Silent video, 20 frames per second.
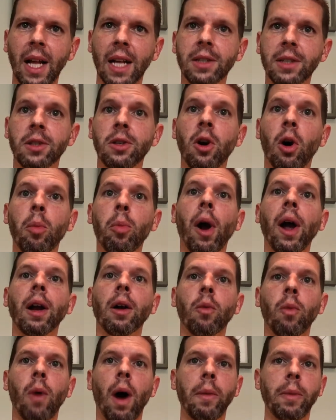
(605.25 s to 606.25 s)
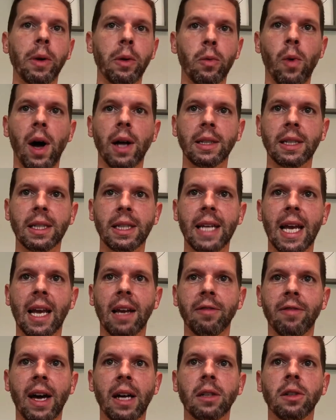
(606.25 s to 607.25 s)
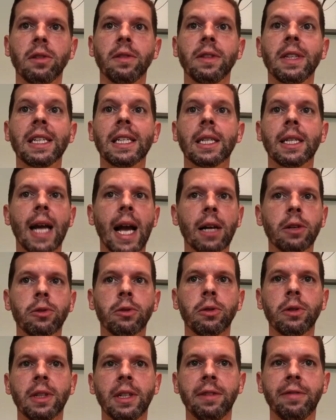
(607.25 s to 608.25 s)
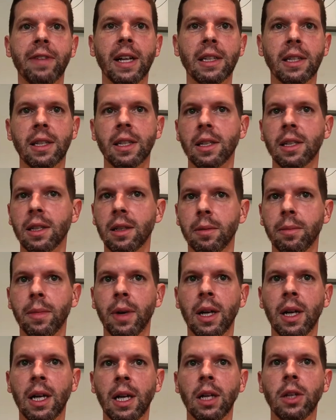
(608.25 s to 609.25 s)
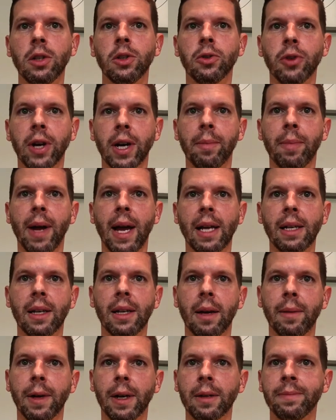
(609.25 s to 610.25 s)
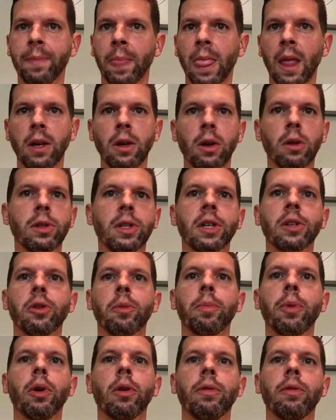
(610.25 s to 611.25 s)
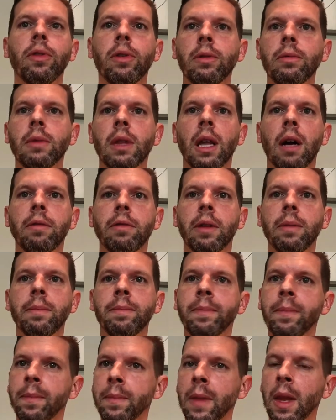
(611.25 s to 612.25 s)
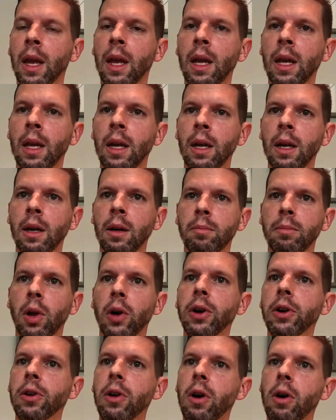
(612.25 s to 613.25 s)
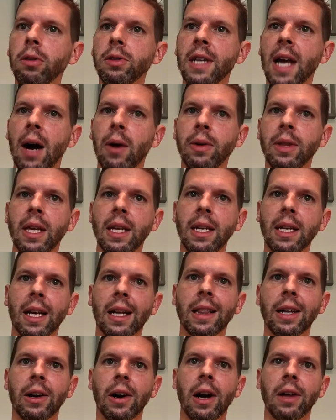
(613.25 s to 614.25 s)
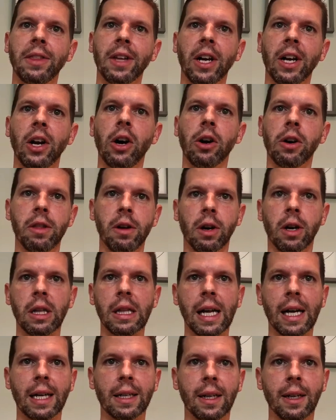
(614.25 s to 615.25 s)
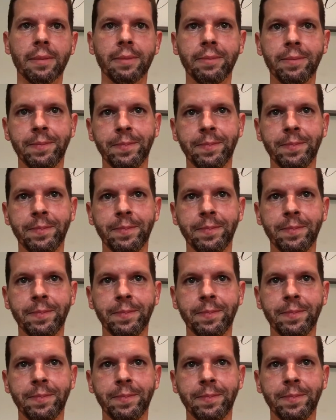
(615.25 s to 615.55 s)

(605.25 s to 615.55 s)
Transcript: It's a no-brainer why we would want to take advantage of this natural defense system during a pandemic. Nose hairs are beautiful. Love them. Blow your nose now and then to clear out the gunk they're collecting.